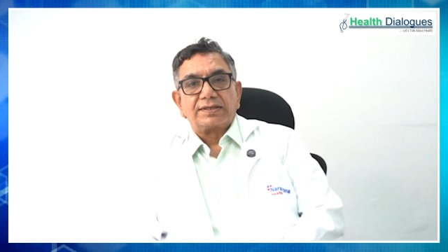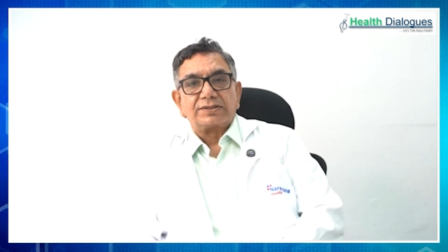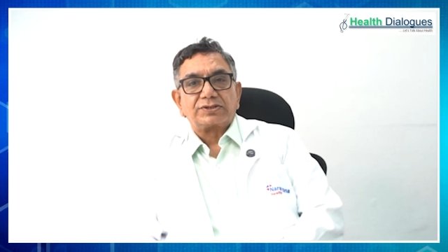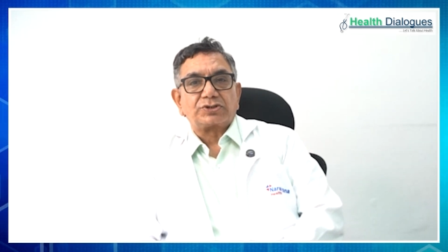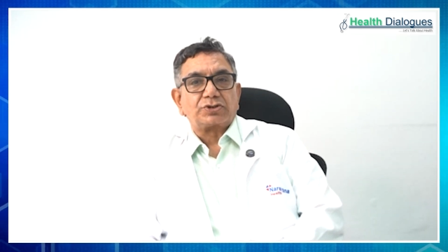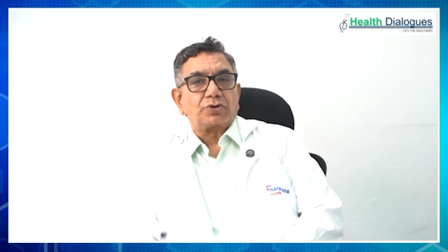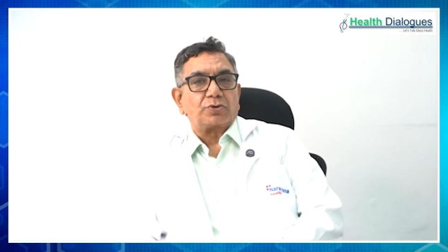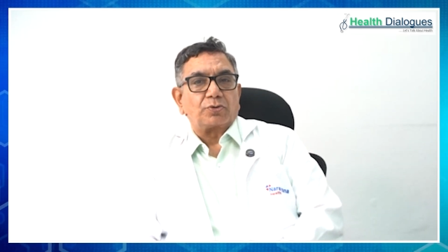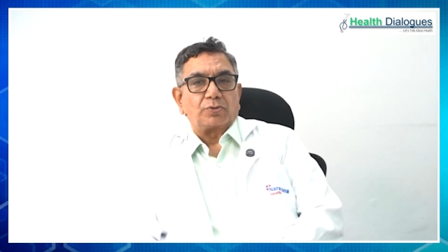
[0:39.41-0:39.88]

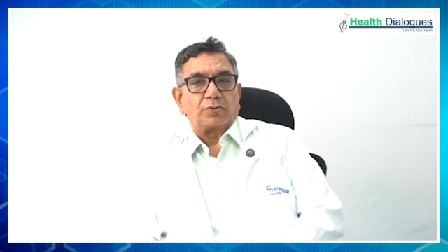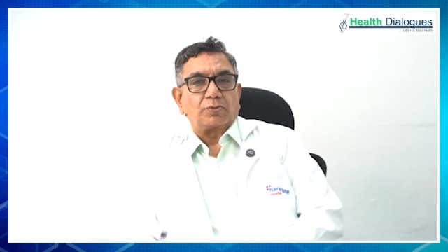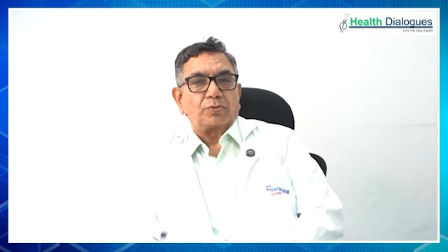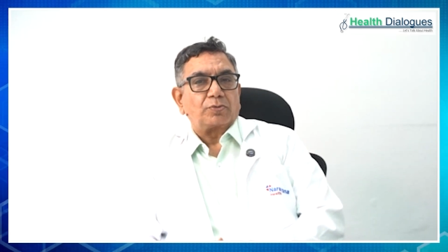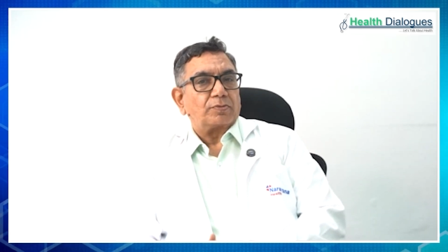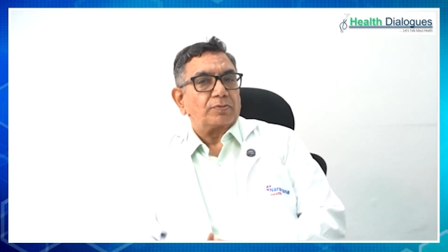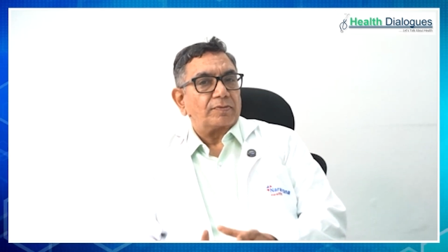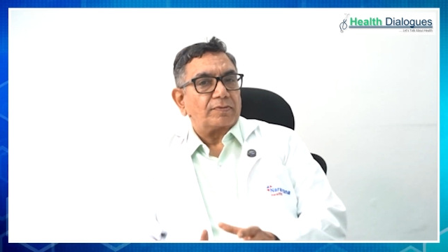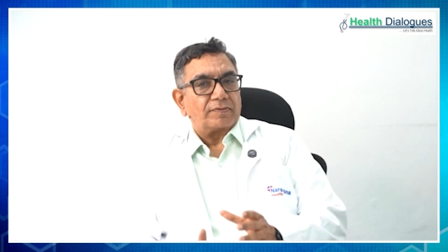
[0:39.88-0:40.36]

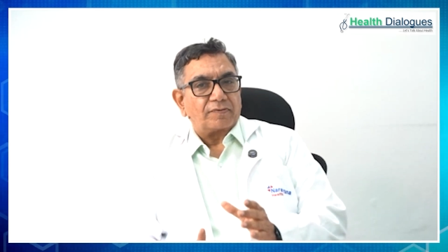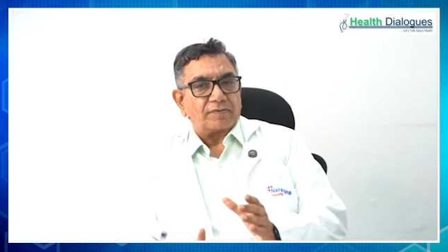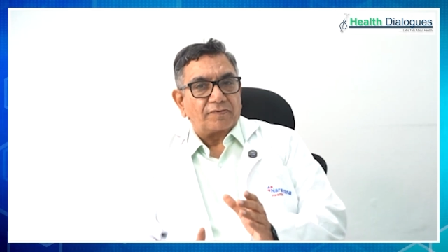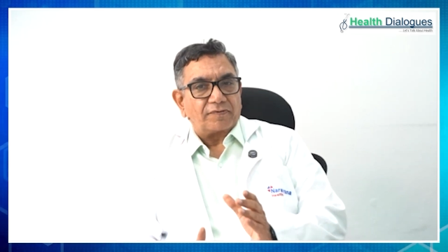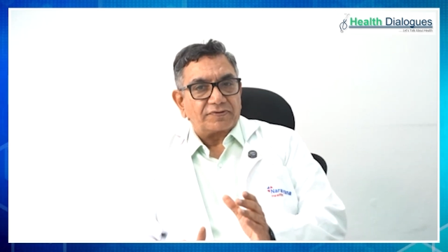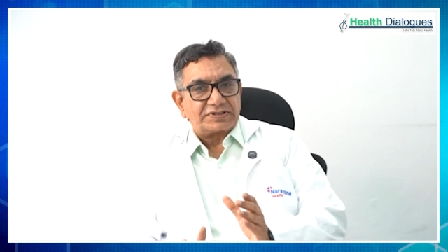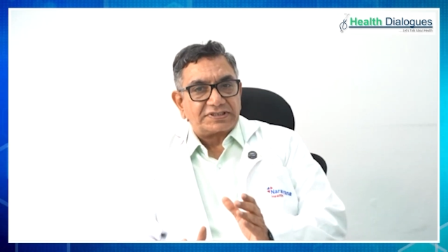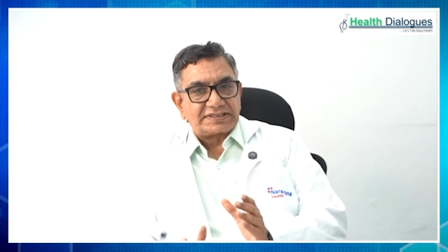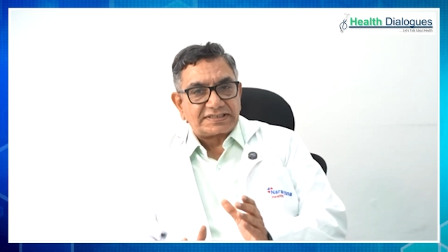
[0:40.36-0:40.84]
So,
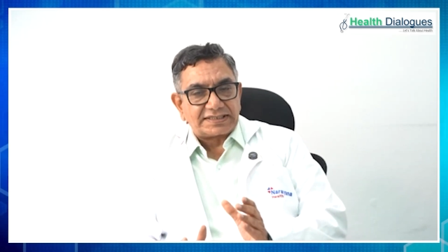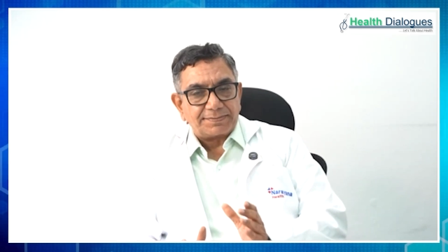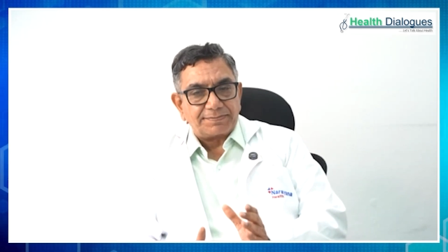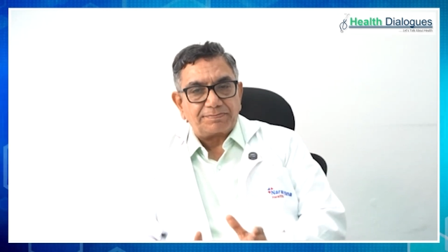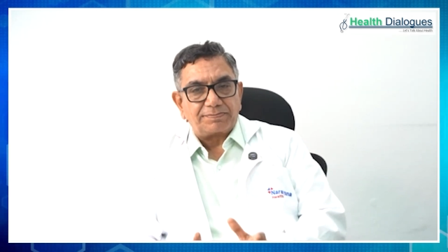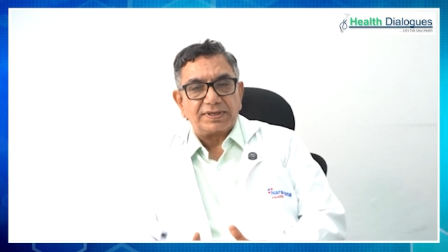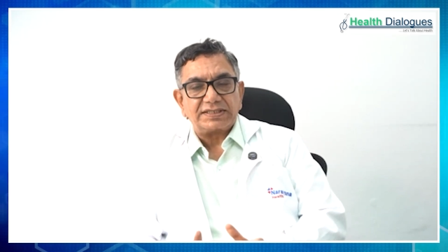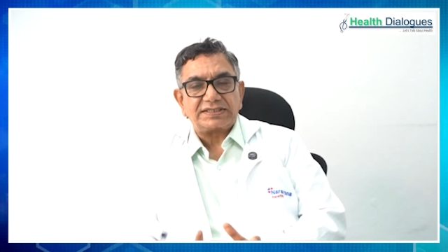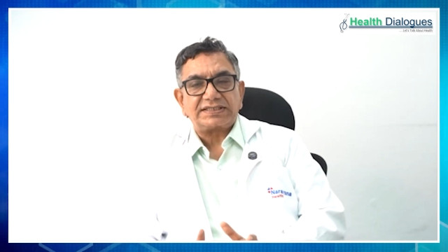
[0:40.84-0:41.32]

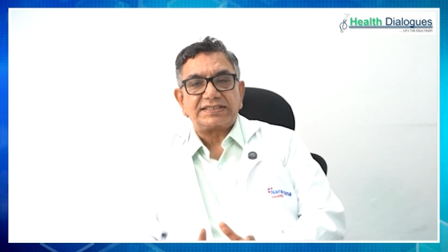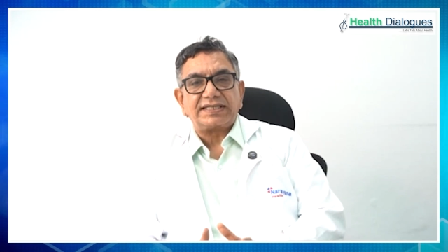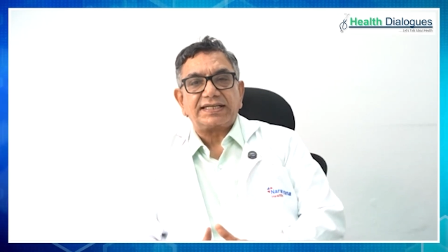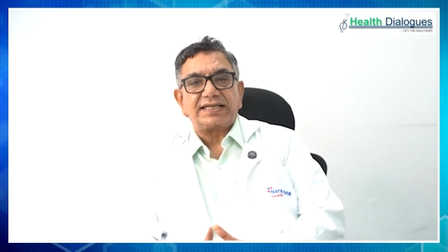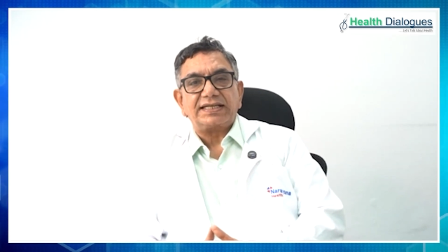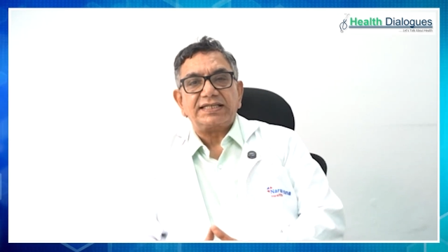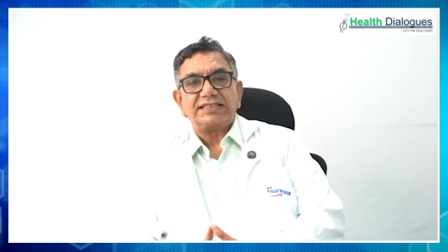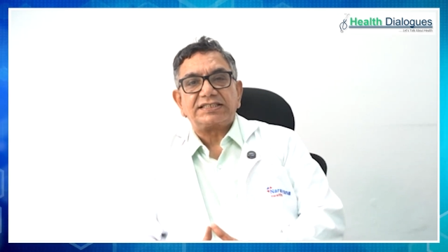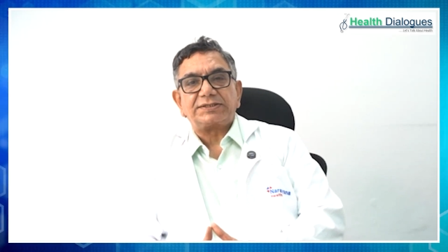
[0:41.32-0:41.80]

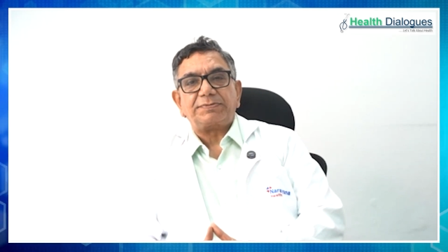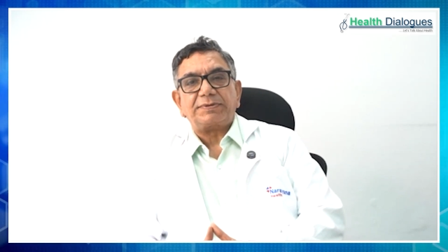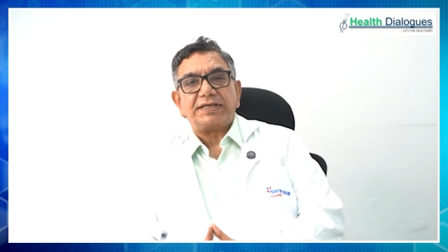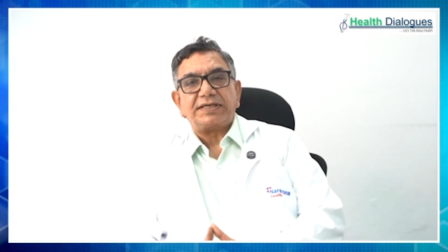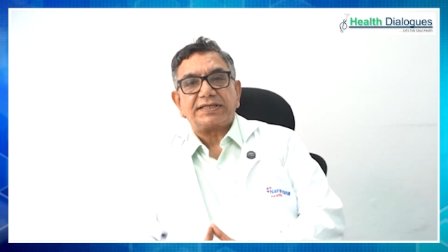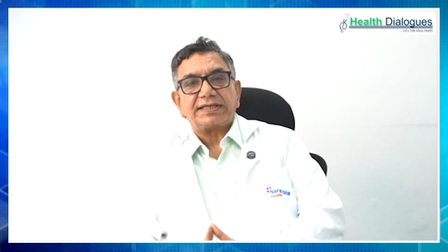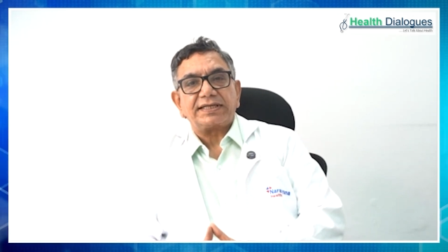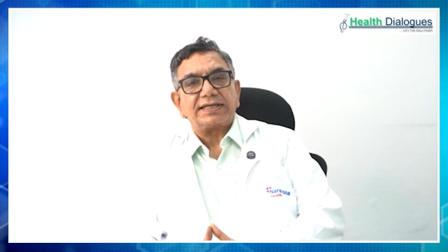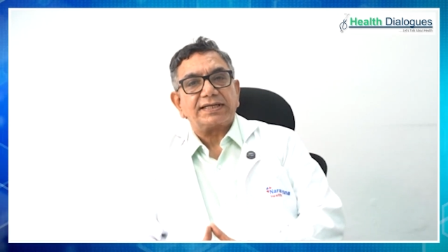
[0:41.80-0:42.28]
simplistically
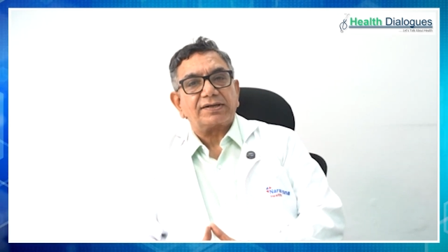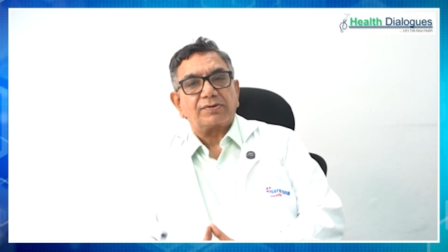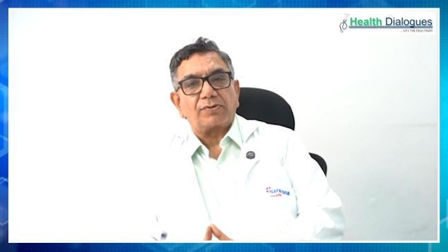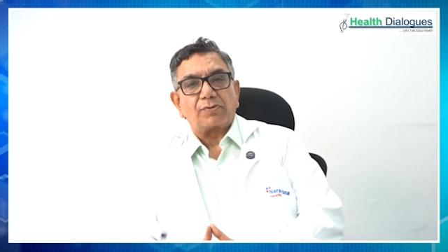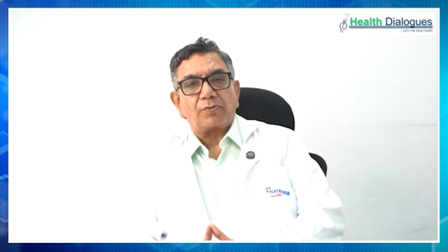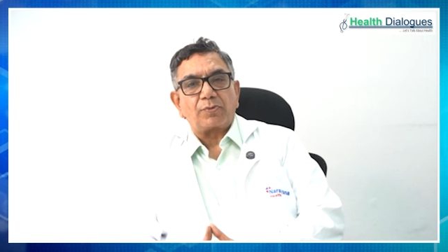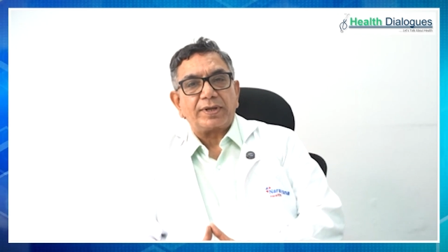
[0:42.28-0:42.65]
speaking,